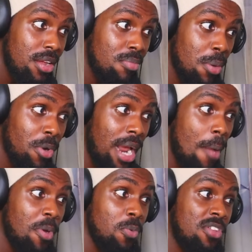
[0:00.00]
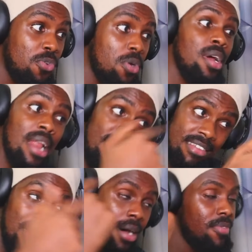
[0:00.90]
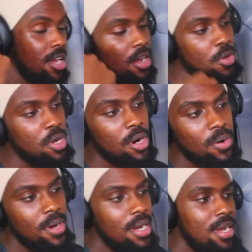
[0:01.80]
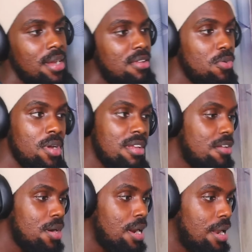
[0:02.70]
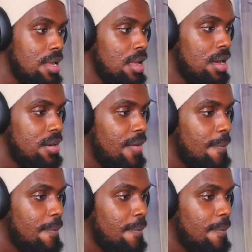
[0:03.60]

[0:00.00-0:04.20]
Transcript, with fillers: You remember what happened with Sukuna last time? Oh, there you go. Sukuna's not going to like that.